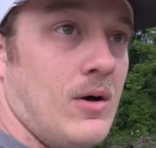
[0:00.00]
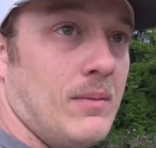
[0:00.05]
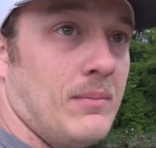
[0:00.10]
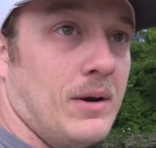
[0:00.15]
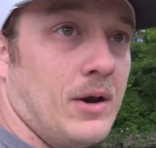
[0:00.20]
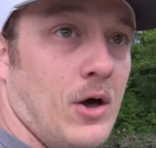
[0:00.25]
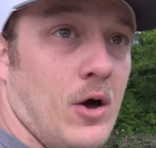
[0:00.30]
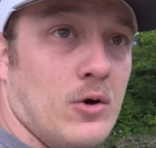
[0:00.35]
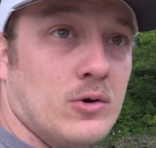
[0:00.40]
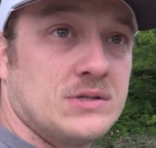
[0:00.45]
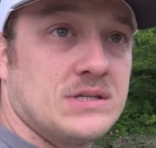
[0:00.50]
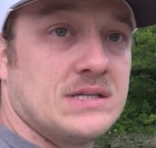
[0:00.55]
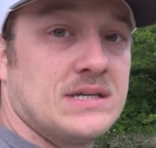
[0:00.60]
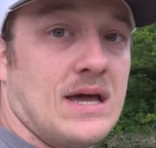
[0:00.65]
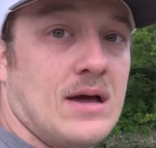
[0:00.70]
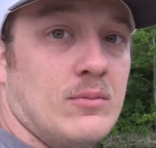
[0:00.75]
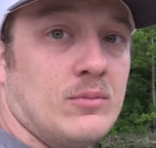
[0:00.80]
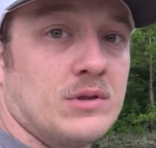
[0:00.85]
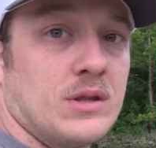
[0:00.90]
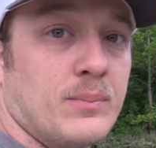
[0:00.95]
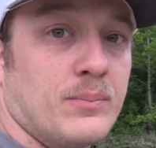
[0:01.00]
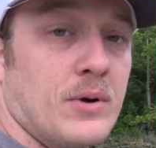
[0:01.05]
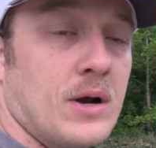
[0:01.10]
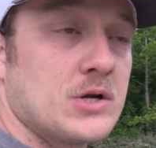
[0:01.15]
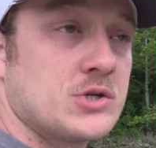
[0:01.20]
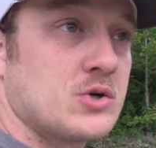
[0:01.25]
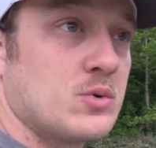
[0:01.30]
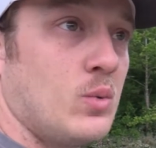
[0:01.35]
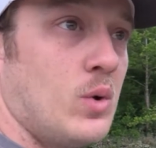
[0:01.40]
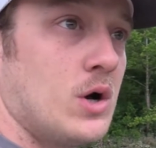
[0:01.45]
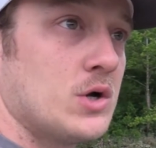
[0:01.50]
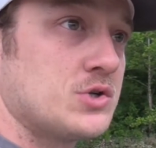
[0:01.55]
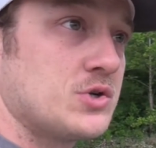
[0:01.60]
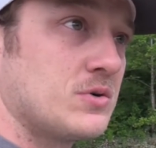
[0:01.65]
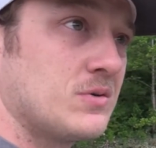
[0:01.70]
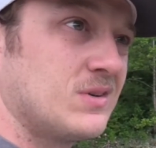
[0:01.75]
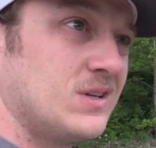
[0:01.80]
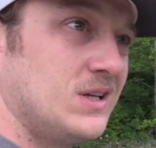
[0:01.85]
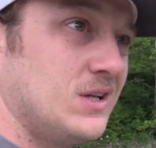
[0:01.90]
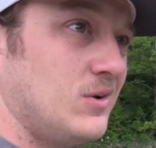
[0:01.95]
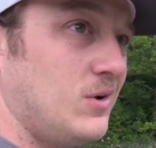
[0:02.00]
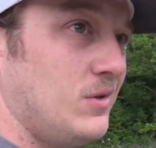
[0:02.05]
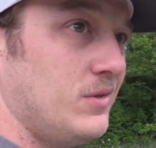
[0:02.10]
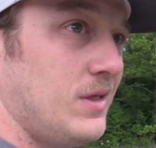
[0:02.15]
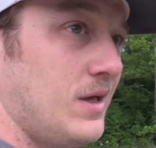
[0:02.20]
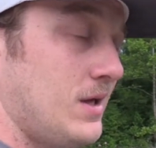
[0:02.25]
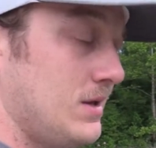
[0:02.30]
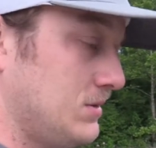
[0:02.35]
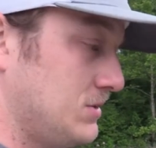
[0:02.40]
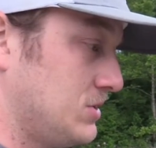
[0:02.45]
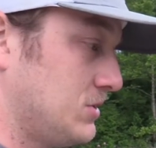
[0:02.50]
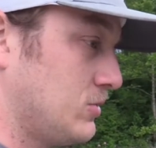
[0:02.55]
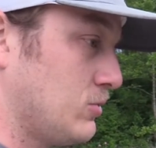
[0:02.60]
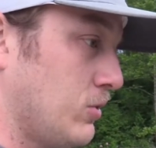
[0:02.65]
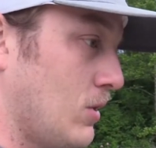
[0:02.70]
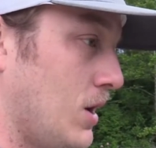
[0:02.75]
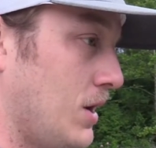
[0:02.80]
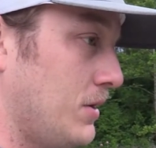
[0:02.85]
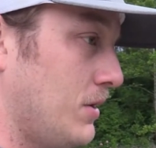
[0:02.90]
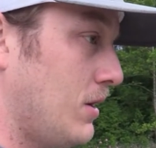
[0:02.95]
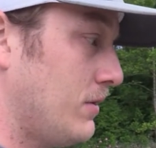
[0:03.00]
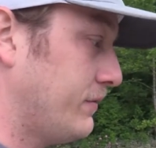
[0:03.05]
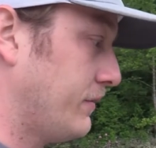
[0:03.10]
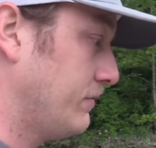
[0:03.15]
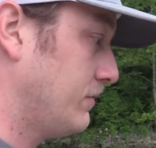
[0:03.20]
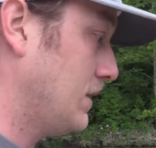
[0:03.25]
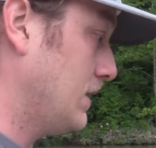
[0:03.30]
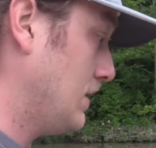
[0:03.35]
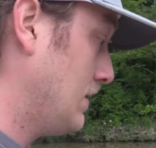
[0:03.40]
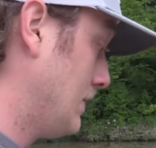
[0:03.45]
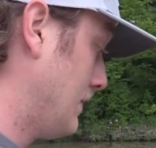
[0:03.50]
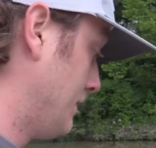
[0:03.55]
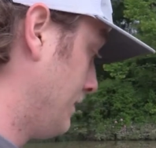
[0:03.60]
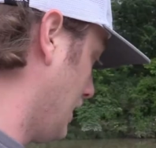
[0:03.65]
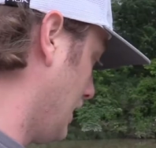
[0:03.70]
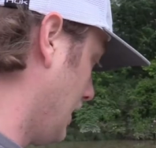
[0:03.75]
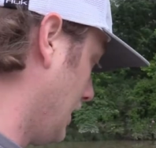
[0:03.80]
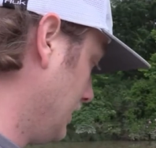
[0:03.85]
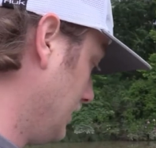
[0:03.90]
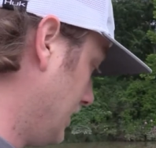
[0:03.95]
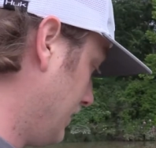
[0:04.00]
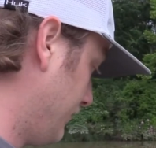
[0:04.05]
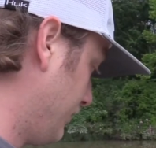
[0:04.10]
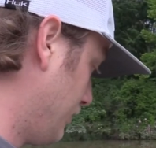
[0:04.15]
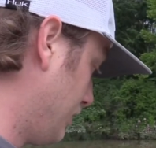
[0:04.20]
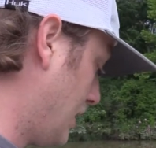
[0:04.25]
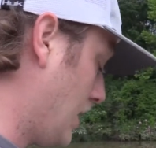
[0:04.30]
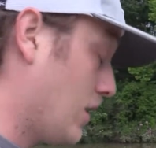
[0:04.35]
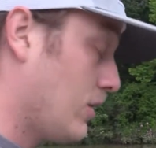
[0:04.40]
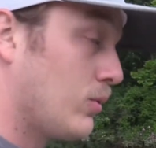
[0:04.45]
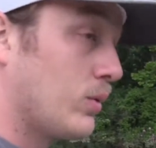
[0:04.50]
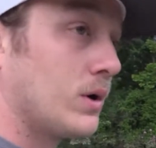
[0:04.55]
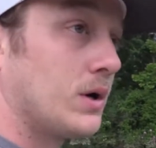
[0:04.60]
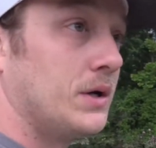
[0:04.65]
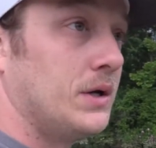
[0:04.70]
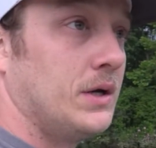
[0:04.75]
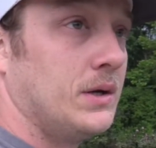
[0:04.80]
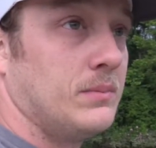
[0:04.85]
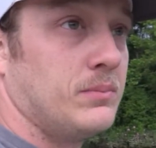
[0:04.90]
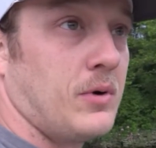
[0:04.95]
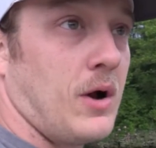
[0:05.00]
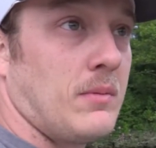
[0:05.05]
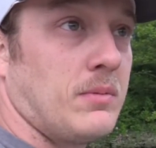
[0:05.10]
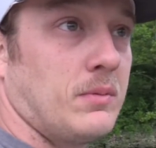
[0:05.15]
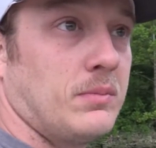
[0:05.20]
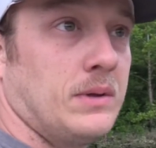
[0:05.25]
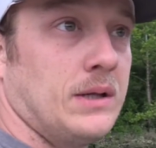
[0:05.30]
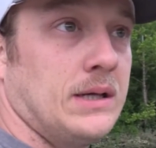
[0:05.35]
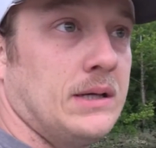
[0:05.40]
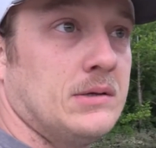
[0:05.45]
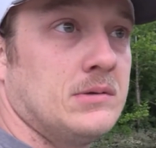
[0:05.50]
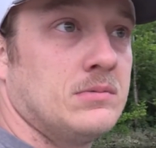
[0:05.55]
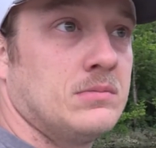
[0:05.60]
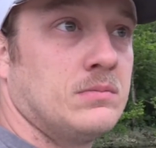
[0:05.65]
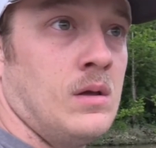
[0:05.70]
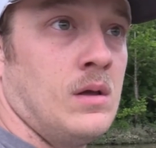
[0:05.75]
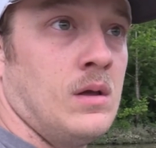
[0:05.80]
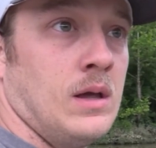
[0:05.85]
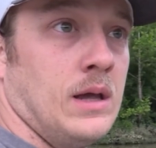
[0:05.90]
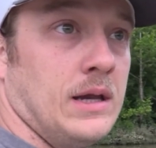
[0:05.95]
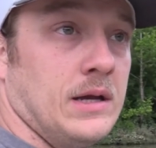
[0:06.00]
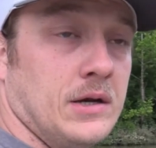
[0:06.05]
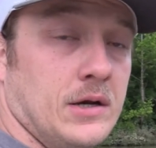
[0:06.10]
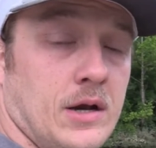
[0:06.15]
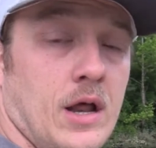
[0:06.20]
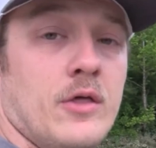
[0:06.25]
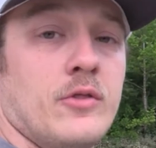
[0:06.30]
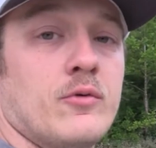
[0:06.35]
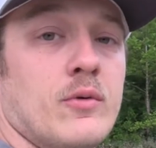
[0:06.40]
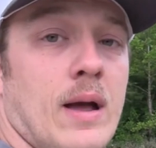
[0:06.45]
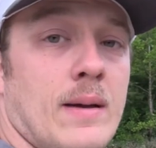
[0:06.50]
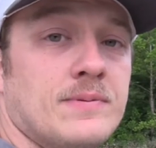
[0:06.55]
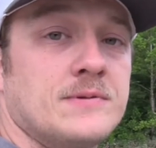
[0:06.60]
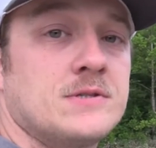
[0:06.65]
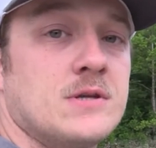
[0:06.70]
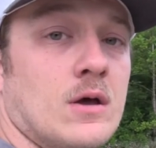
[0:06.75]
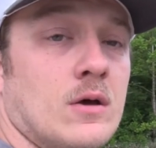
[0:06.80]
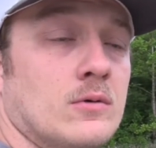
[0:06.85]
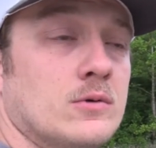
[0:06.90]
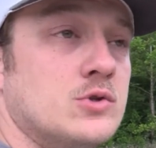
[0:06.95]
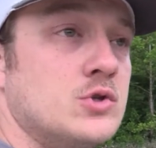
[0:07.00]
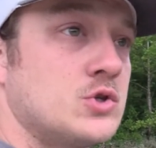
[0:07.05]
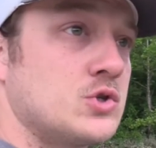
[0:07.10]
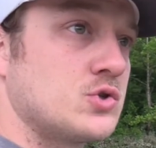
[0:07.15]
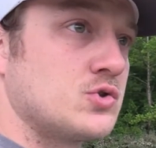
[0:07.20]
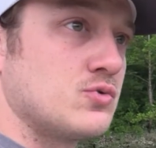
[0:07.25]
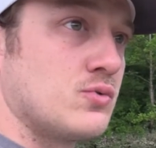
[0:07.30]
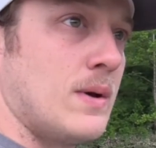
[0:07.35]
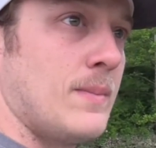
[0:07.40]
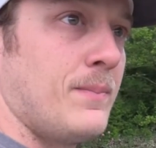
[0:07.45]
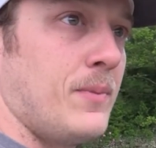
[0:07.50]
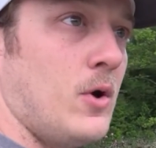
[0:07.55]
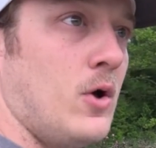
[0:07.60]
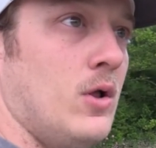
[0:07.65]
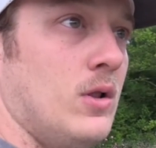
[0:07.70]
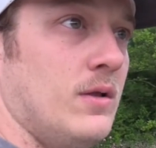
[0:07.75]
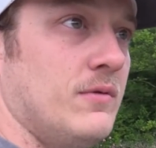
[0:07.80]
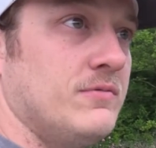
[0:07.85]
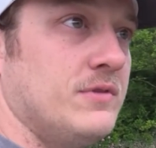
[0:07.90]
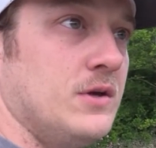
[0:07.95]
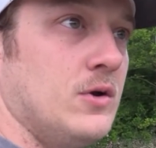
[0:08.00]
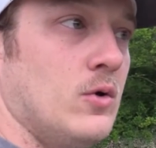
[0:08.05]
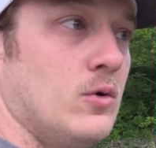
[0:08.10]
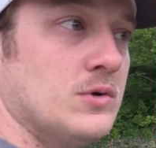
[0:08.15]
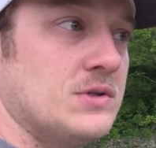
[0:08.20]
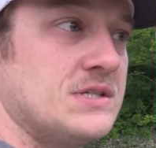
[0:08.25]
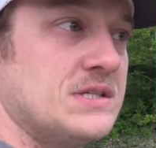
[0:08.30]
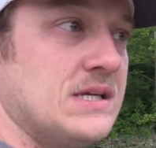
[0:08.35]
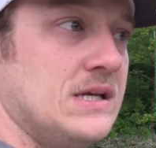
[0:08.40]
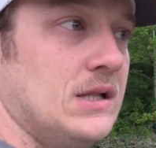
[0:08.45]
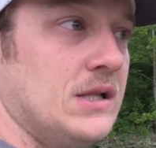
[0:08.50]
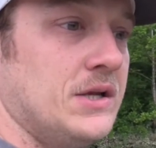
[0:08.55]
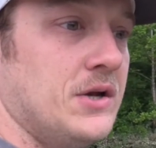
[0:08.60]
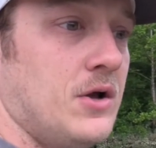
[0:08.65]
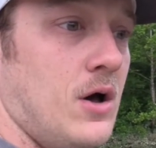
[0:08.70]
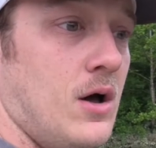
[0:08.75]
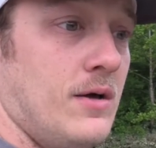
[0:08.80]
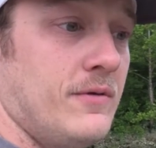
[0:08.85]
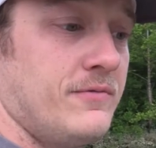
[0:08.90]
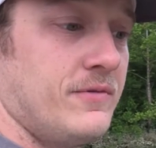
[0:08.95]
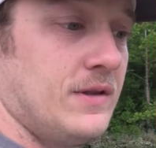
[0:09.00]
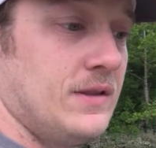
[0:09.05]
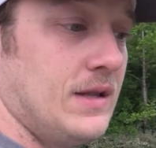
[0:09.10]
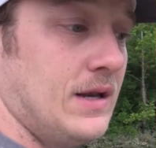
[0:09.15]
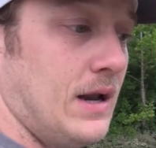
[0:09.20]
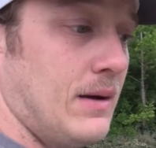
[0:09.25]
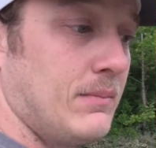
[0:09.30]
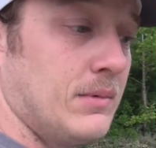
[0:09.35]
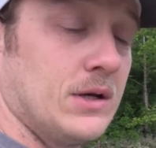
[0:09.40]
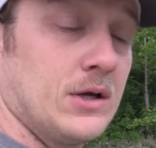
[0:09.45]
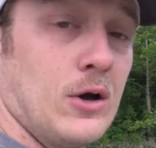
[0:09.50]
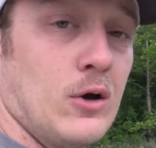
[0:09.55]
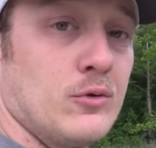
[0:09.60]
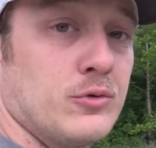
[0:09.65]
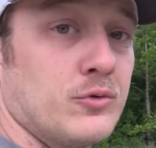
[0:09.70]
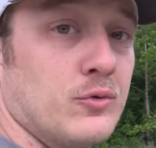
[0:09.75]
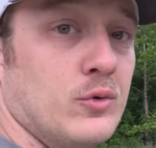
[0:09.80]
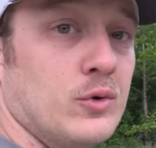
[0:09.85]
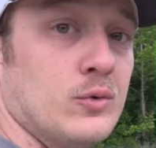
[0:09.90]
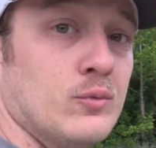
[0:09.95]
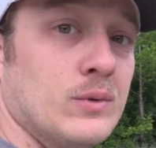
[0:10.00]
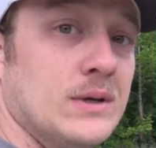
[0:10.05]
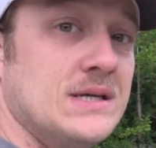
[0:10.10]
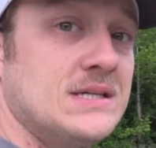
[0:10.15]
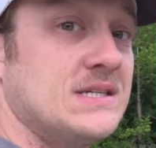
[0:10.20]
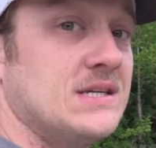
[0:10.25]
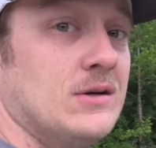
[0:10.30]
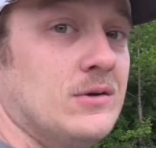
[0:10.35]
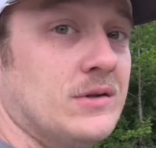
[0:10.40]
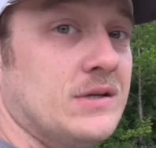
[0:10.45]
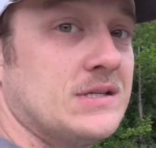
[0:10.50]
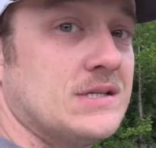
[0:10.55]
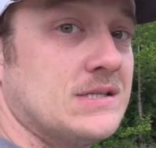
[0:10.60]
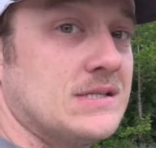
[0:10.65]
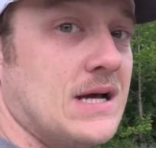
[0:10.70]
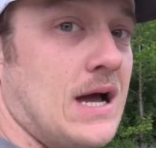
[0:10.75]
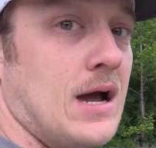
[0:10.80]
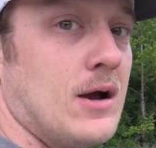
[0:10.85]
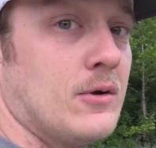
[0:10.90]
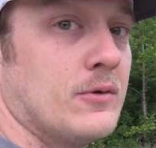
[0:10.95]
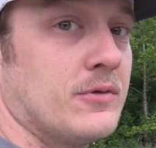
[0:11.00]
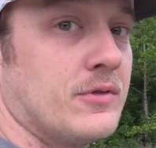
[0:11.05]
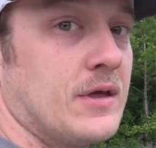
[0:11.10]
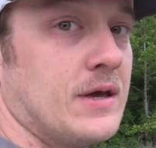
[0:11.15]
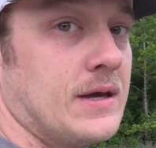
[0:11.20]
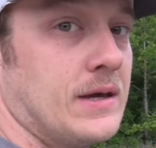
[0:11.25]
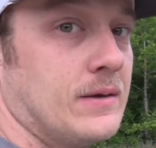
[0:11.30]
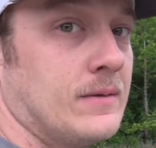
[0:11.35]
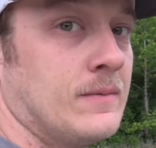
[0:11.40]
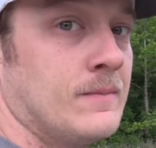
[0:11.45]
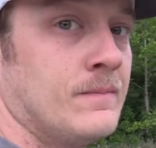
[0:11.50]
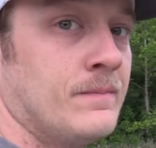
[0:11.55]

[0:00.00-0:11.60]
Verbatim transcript: I'm gonna hose it down with the pressure washer, get all that crud off of it. And then from there, we're gonna probably, in another episode, strip all of the old sealant off and then I'm gonna go through and reseal this entire thing.